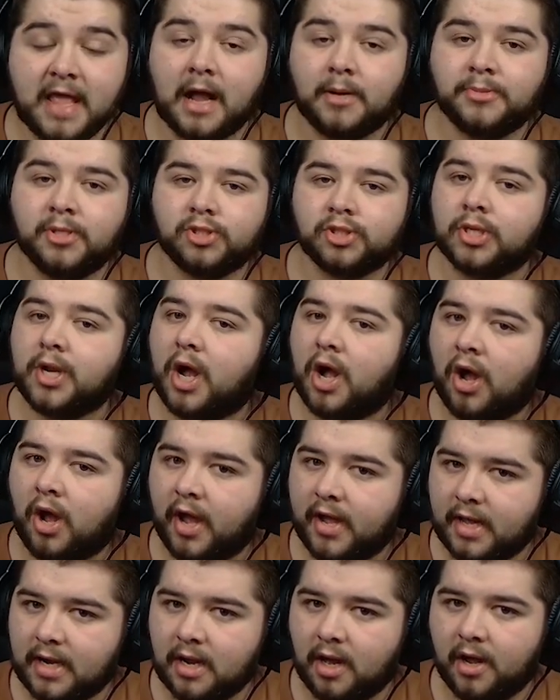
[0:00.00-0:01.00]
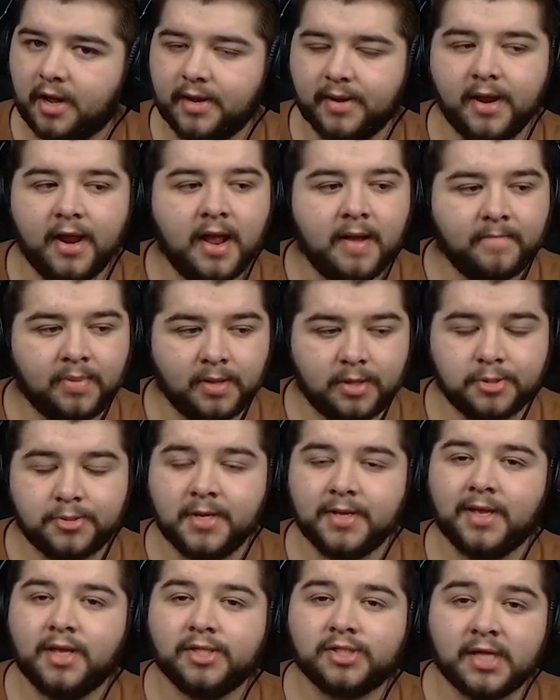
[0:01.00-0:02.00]
have this on a higher line, but the
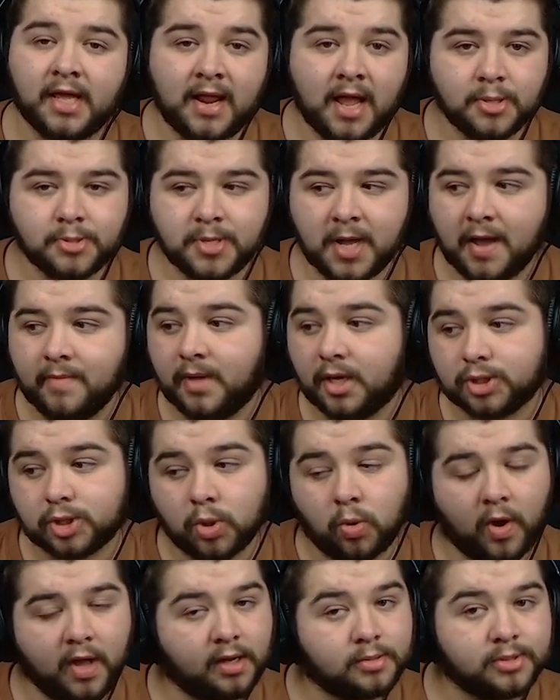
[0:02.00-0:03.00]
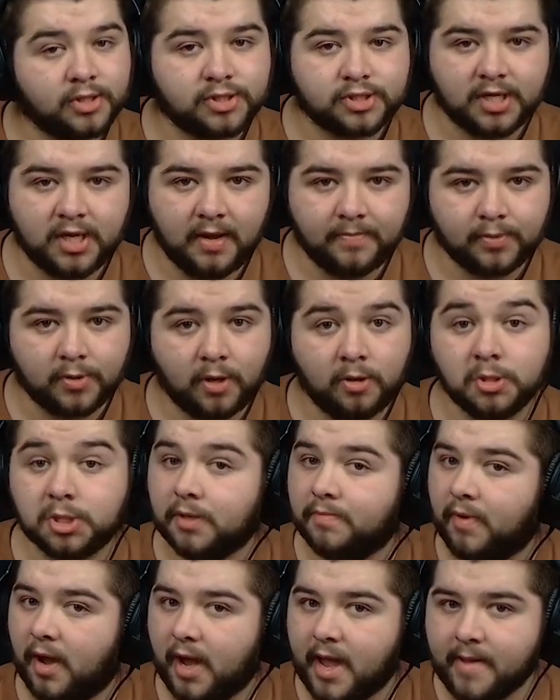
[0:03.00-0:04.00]
thing is, in FM, that's quite a risky approach,
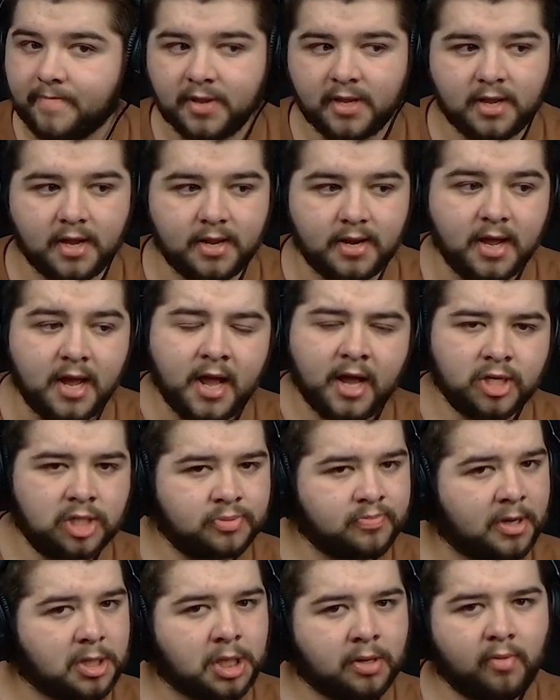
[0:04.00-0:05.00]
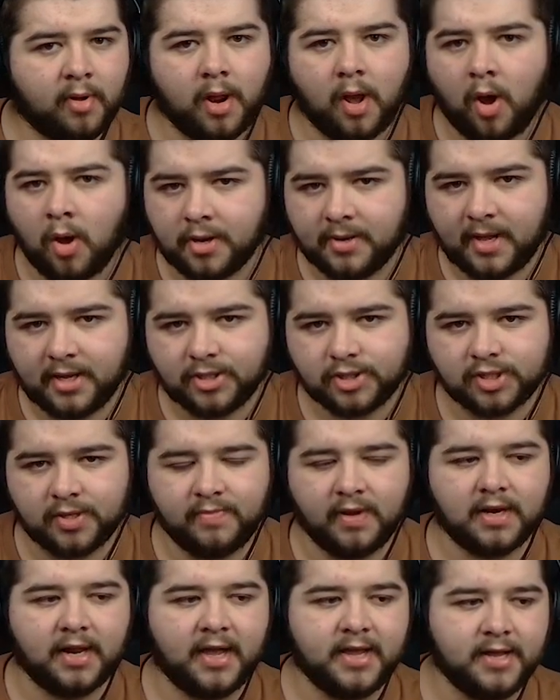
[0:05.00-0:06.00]
in my opinion, especially when holiday
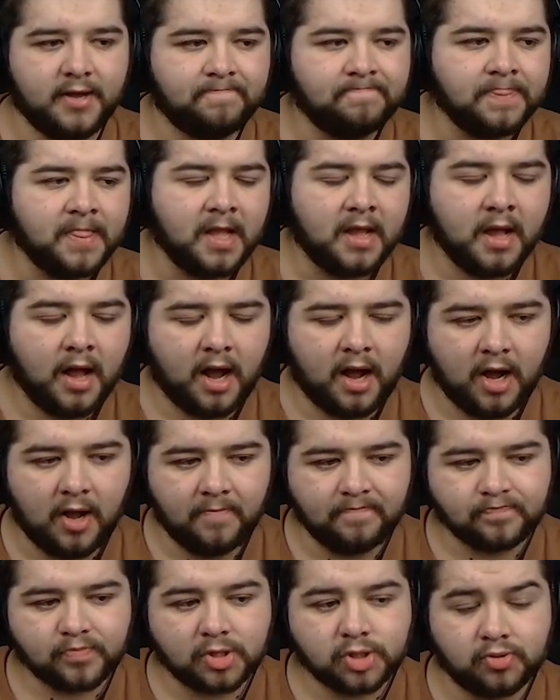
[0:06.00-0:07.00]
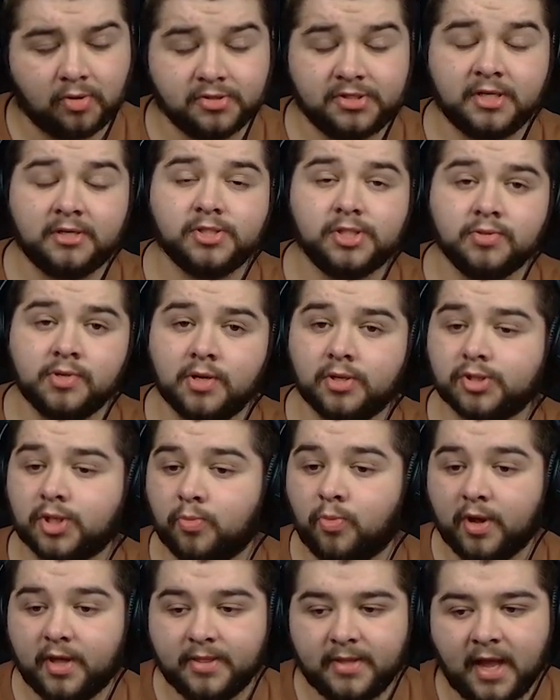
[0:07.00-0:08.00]
simulating. Um, so I didn't do it because
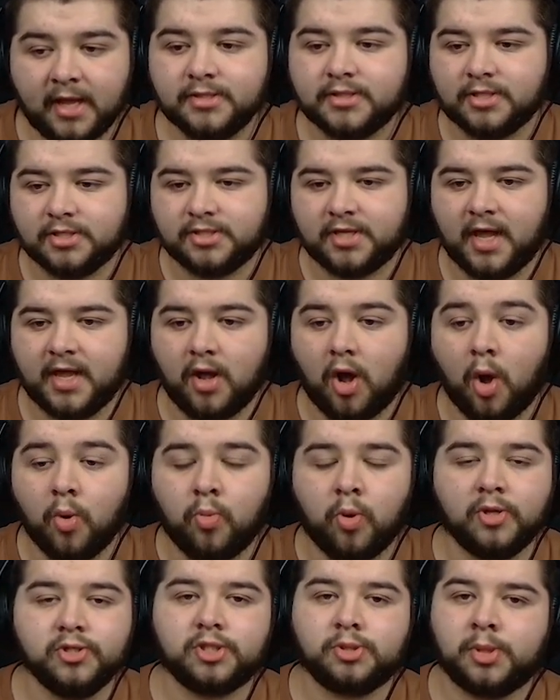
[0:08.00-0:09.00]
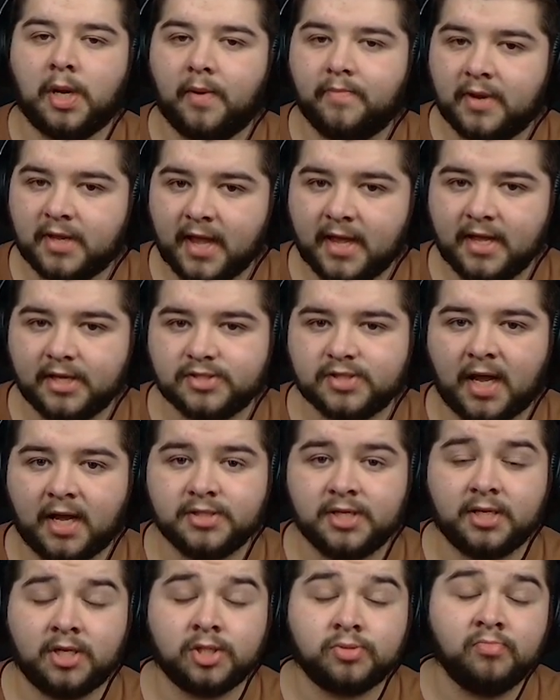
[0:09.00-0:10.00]
at the end of the day, I want to replicate a
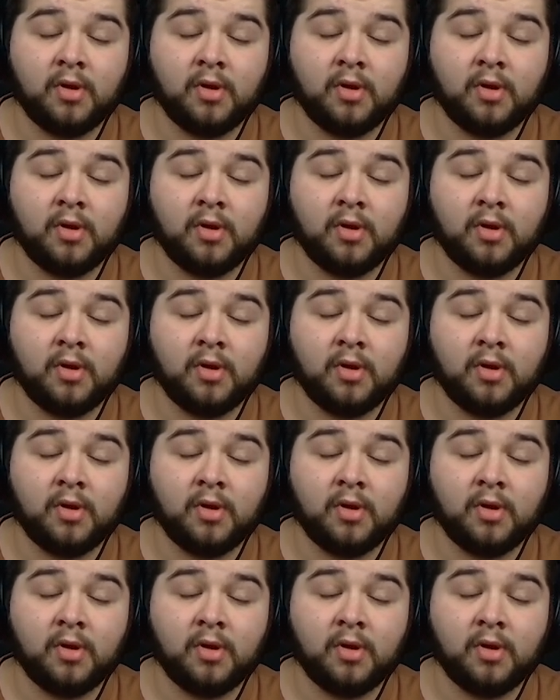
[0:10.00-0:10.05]
tactic as